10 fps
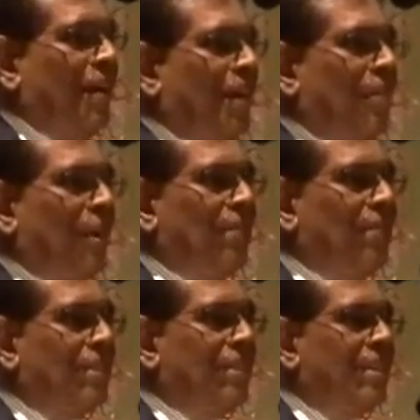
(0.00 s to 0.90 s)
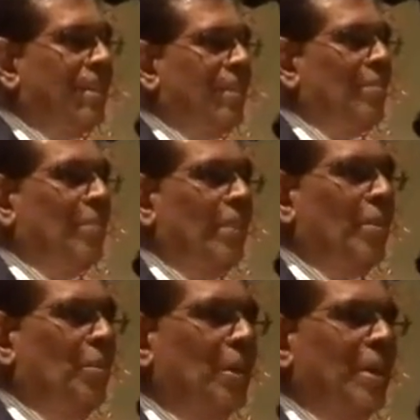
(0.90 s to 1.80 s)
my first
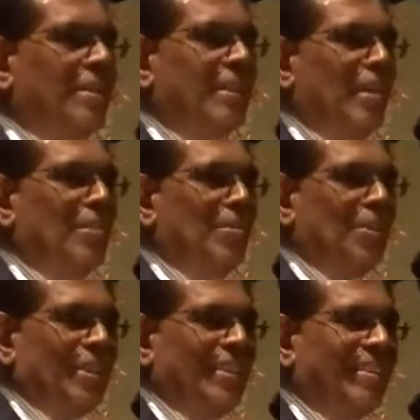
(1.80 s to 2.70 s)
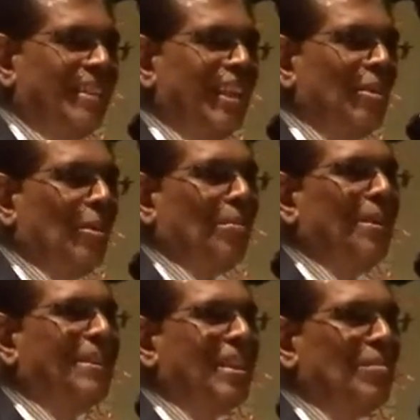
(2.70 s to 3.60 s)
work assignment was at the Steel
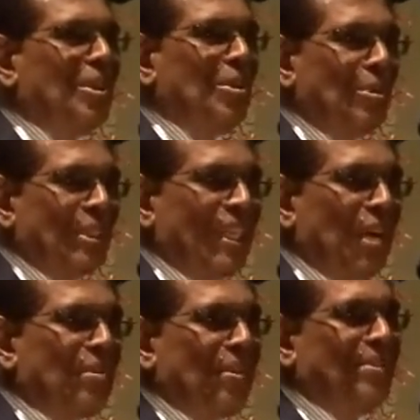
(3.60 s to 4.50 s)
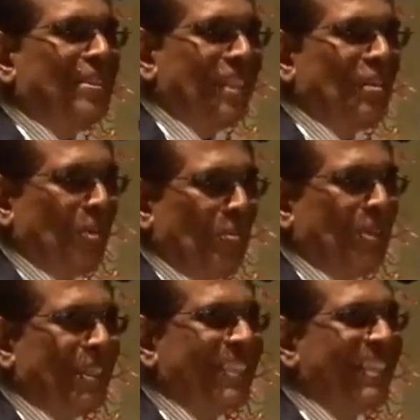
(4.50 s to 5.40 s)
Corporation when you were chairman of the Steel
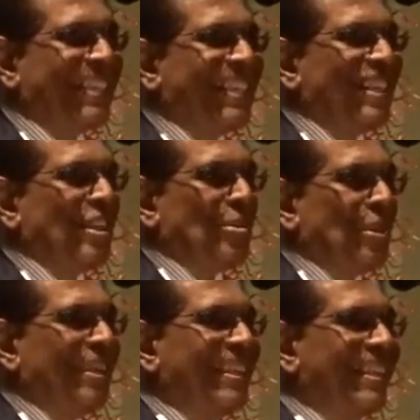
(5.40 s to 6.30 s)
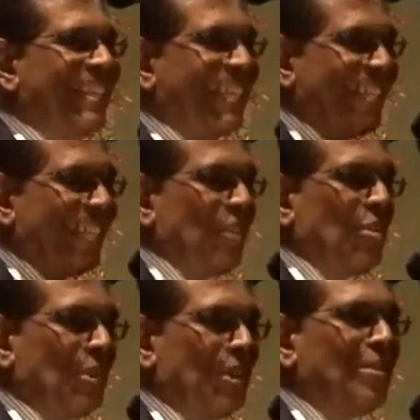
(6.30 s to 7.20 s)
Corporation. So I did
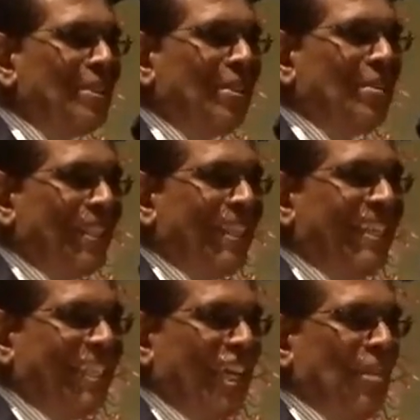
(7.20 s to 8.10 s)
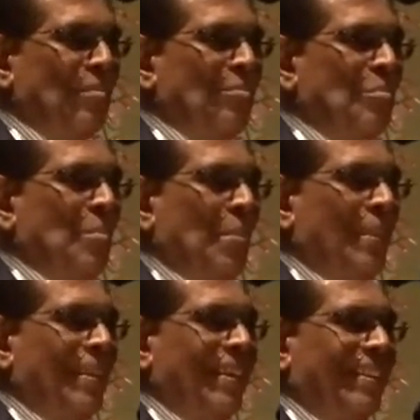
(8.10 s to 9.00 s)
work with you at that time
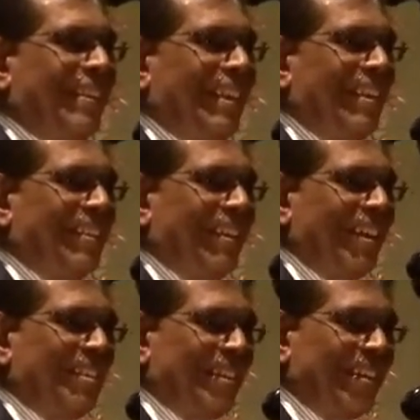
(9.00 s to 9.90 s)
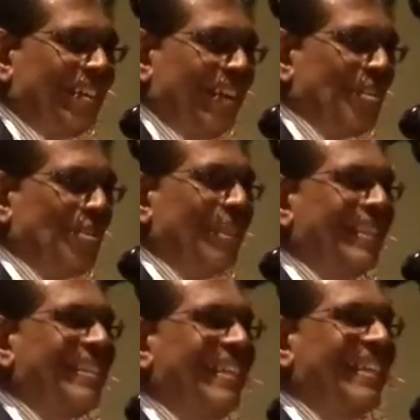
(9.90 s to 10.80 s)
as a graduate
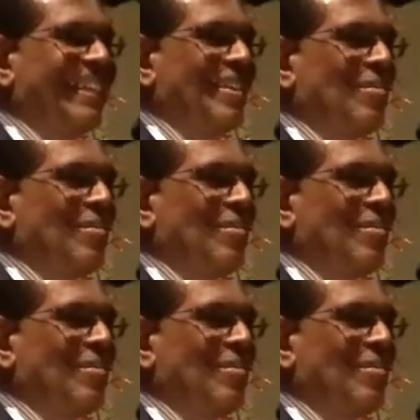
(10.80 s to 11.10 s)
engineer.